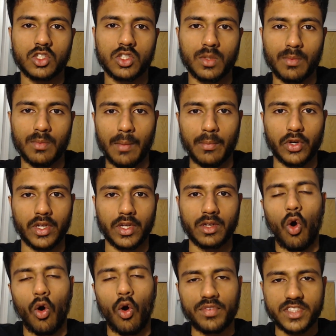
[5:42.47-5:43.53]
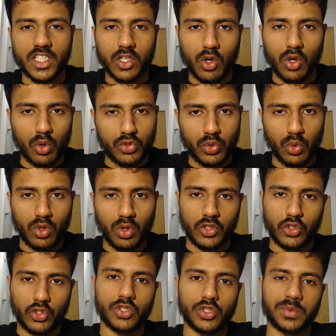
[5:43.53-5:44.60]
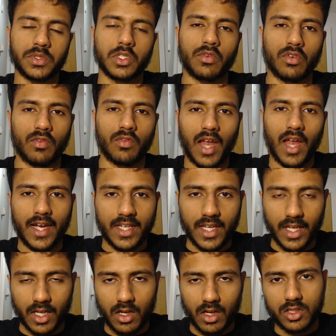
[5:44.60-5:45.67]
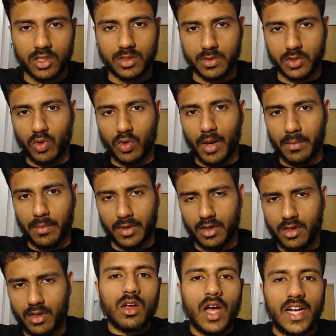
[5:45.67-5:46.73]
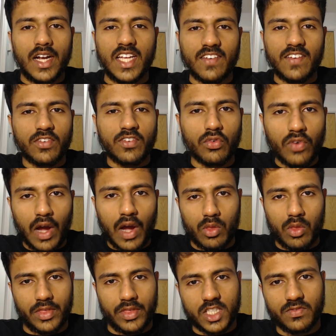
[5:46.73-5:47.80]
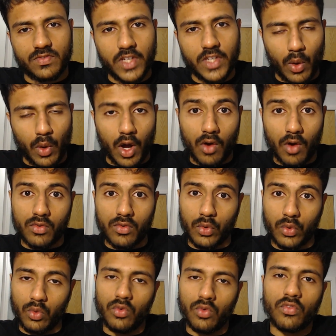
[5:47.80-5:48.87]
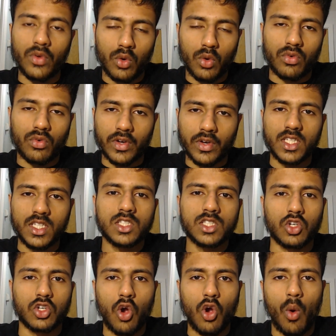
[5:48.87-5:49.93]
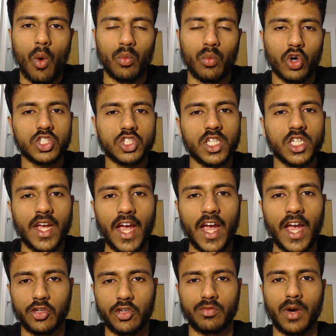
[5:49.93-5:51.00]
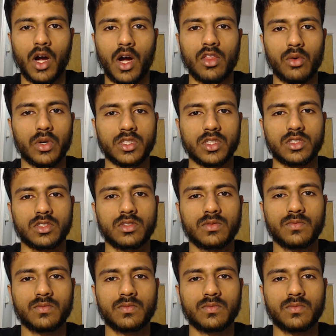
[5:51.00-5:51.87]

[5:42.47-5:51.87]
to memory. Obviously, go and do all the YouTube stuff of liking, subscribing, and if you found this video helpful, feel free to go and watch any of my other ones.